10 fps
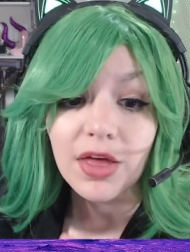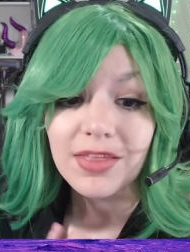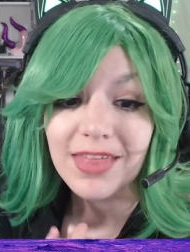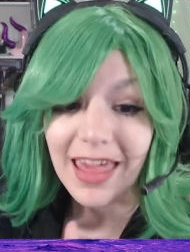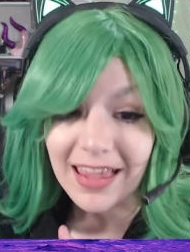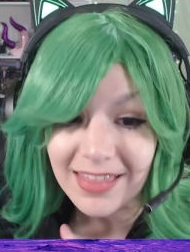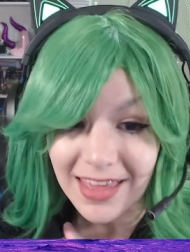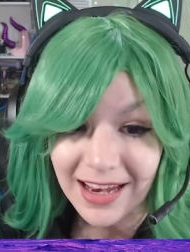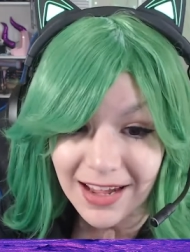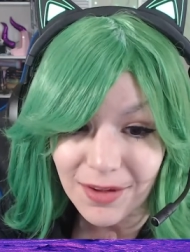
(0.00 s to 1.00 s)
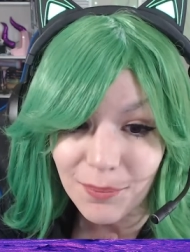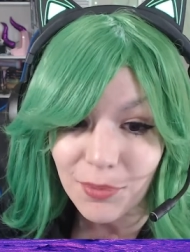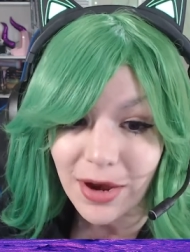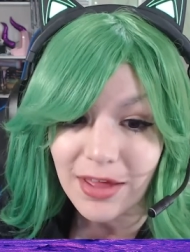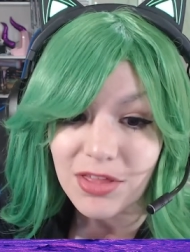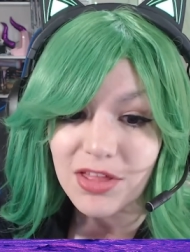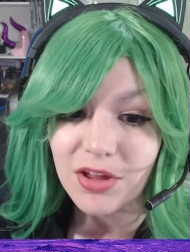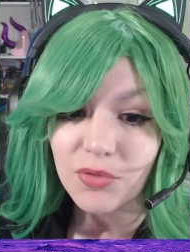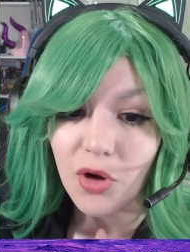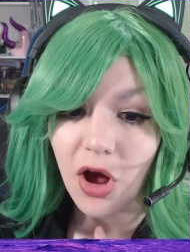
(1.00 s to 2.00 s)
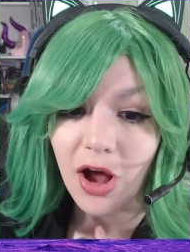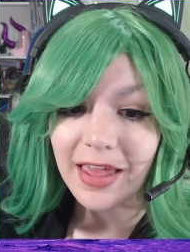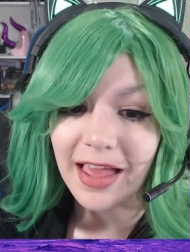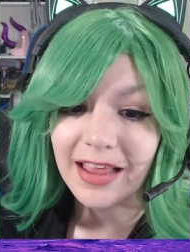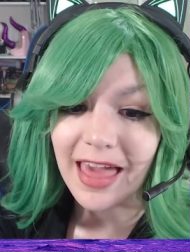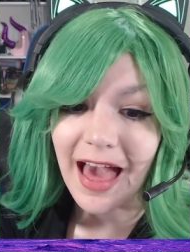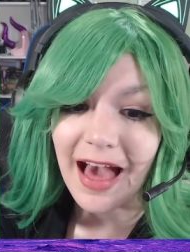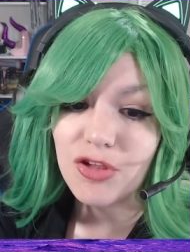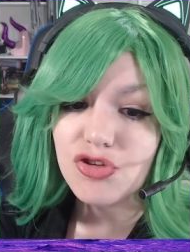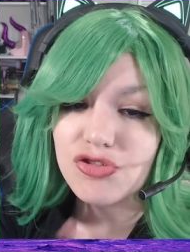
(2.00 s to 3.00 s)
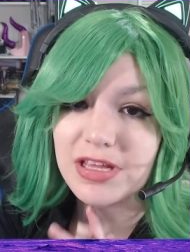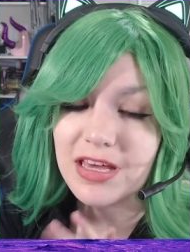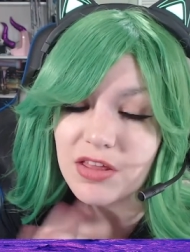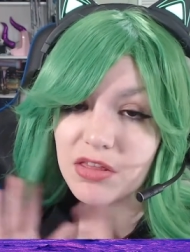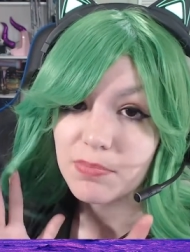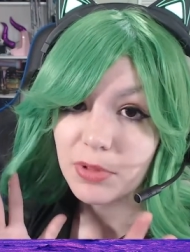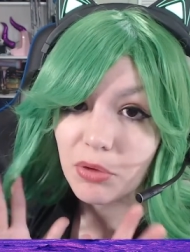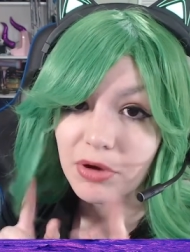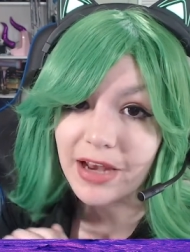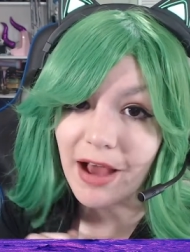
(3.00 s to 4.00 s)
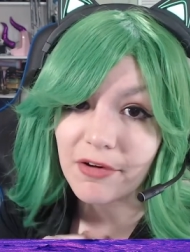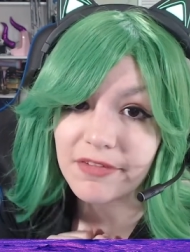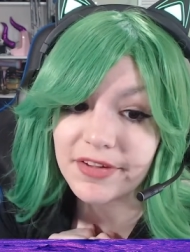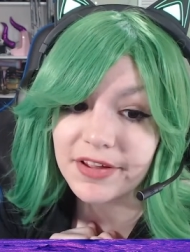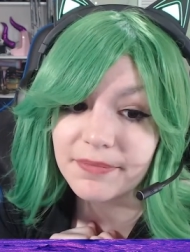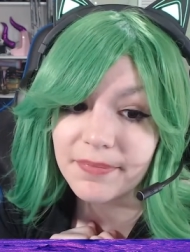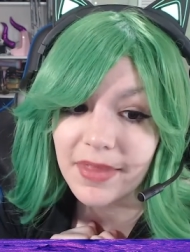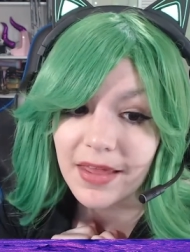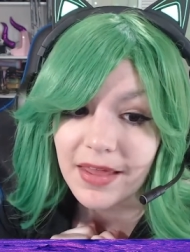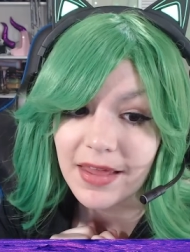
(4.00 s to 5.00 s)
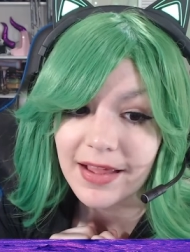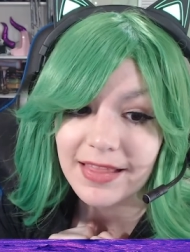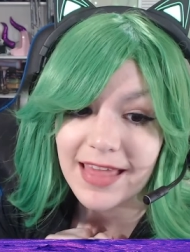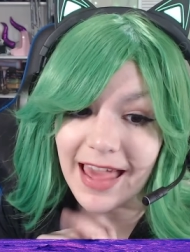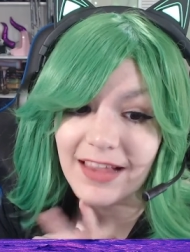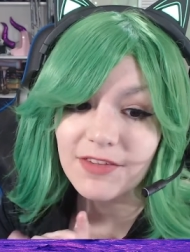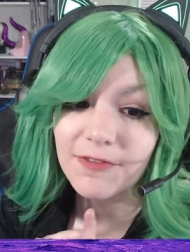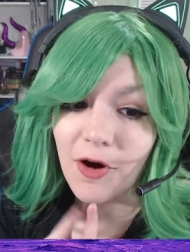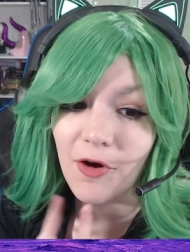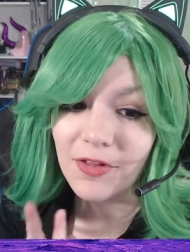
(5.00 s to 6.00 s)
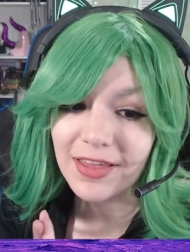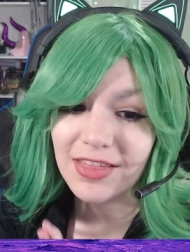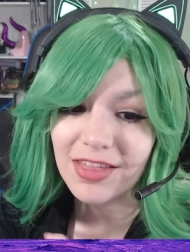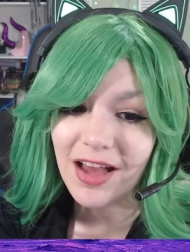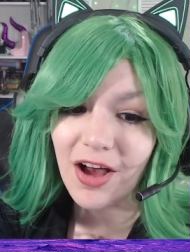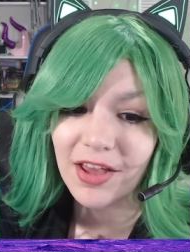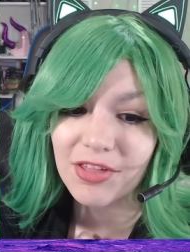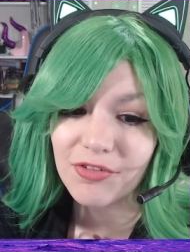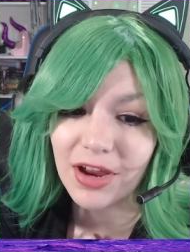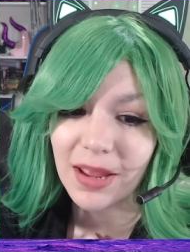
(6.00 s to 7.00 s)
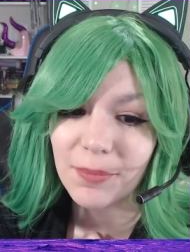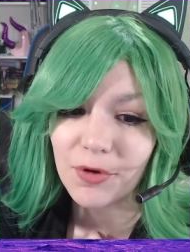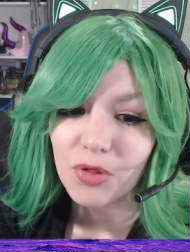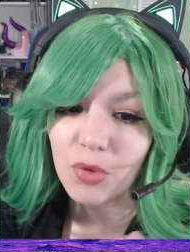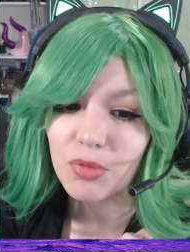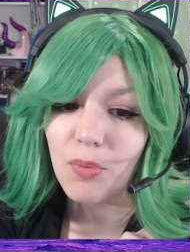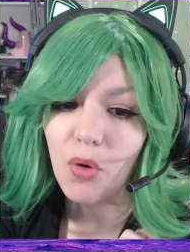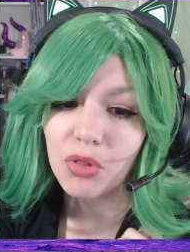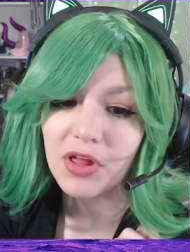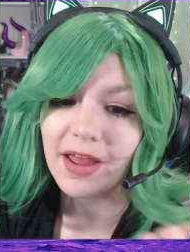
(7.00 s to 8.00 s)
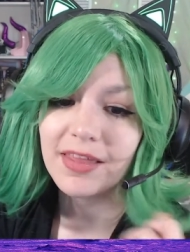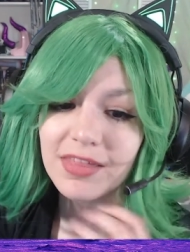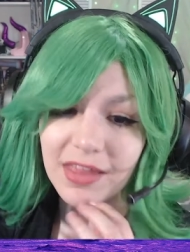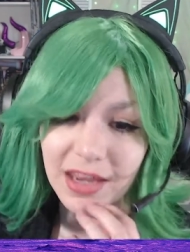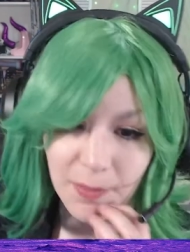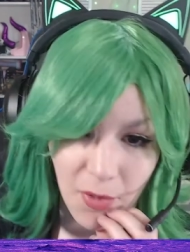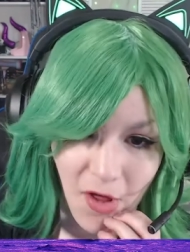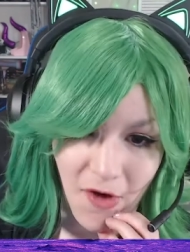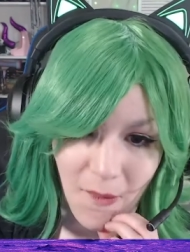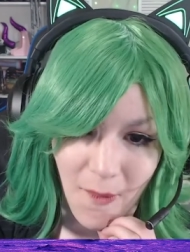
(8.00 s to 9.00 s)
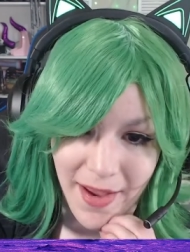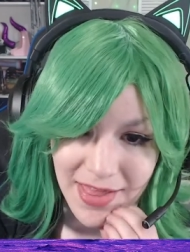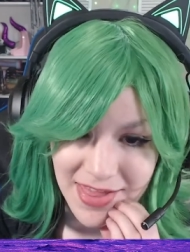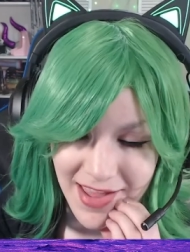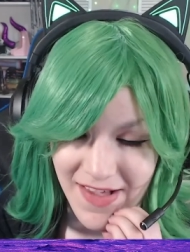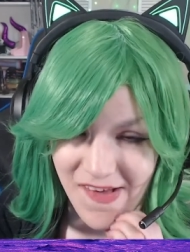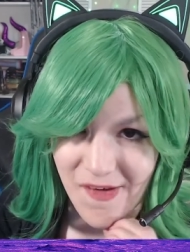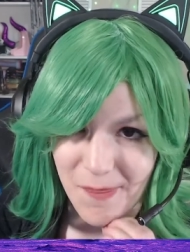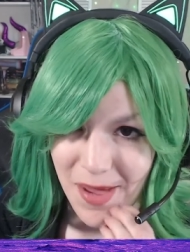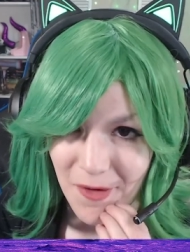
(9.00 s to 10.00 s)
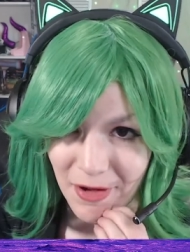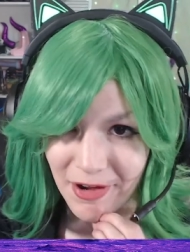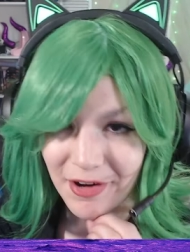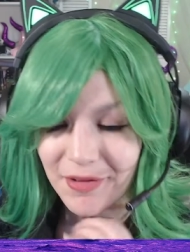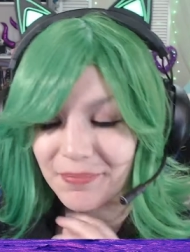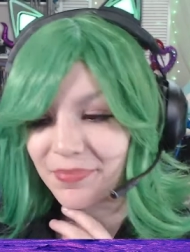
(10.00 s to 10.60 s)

Tanked getting compressed in rock and casually exploded out of it. Tanked falling skyscrapers with multi-city block-wide psychic barrier.